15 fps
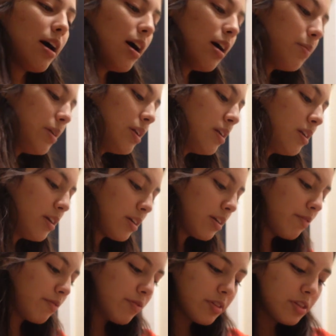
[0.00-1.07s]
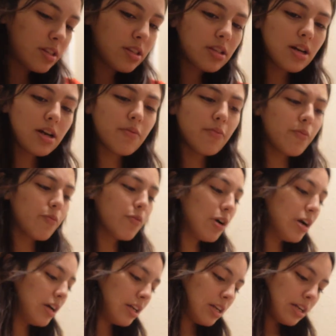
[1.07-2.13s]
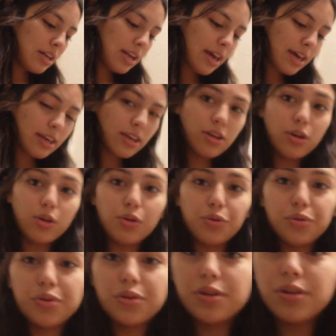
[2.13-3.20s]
I'm looking for someone like you.